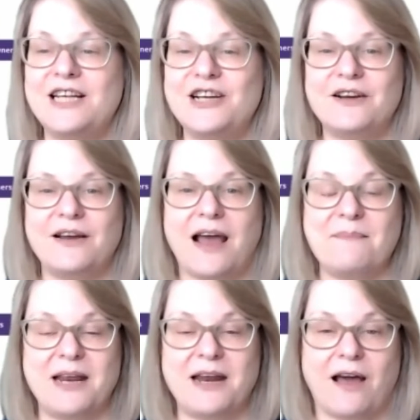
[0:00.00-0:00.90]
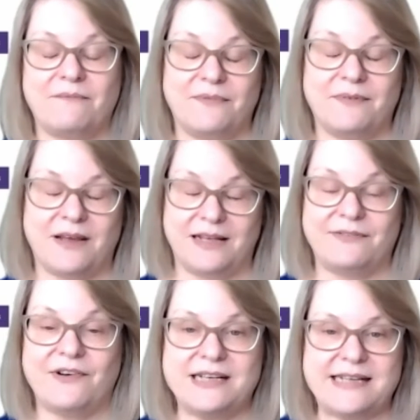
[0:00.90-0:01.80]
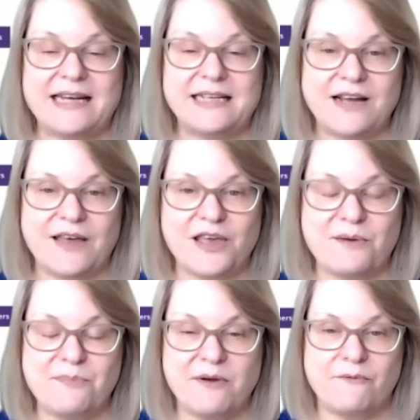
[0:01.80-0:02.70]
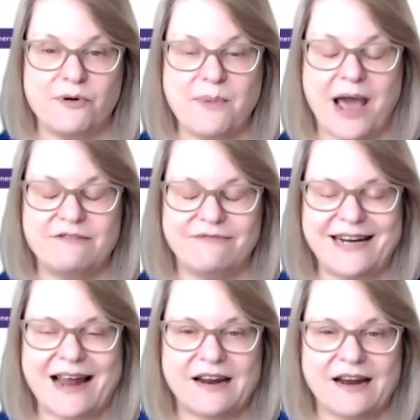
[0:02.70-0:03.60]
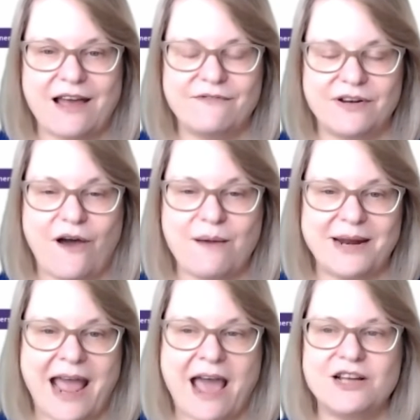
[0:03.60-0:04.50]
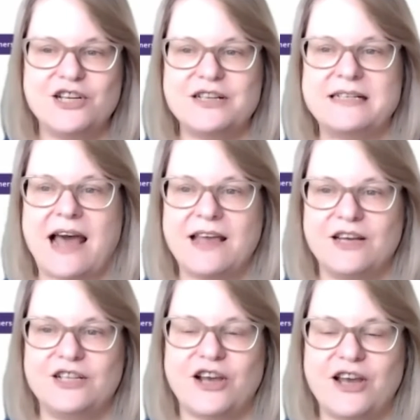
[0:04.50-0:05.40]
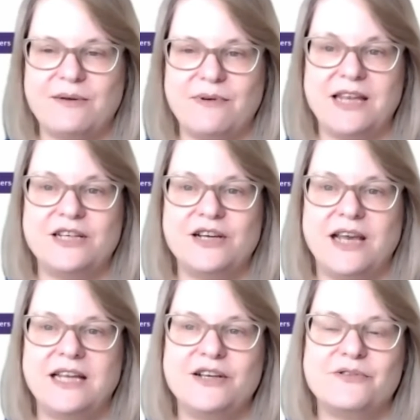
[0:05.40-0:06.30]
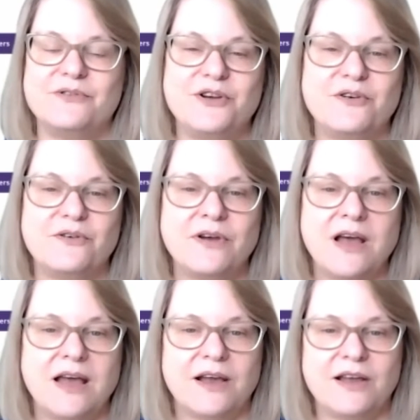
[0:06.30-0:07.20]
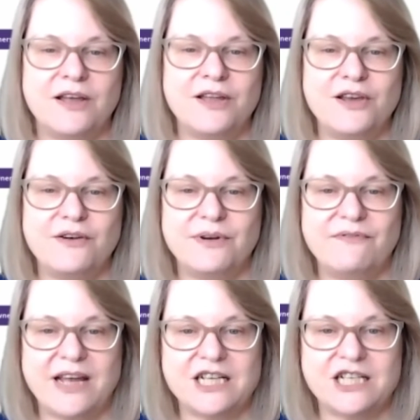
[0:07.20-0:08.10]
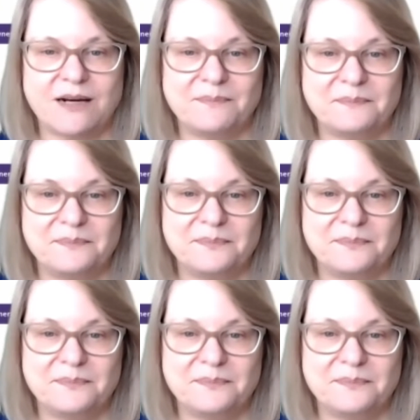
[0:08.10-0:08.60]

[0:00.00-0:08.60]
did you, it's very sad to know that you were made redundant overnight, but how did you start your journey into your new adventure?